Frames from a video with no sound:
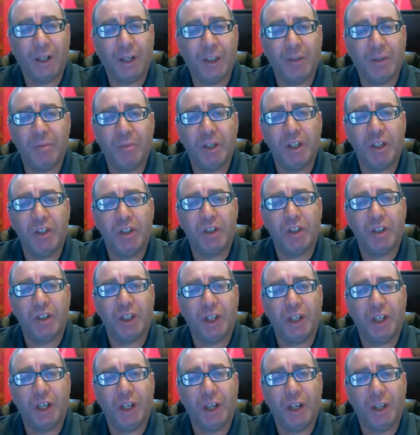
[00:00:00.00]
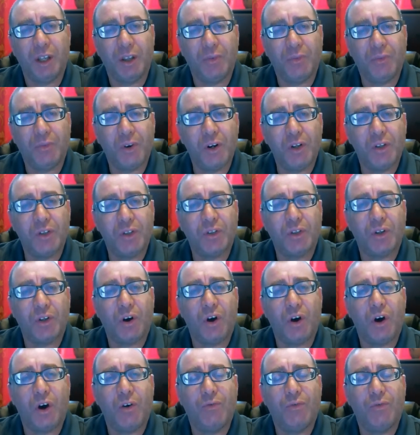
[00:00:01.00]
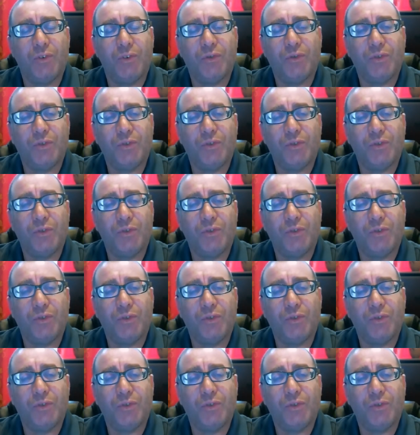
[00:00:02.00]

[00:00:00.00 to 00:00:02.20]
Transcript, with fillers: it means in the 1st of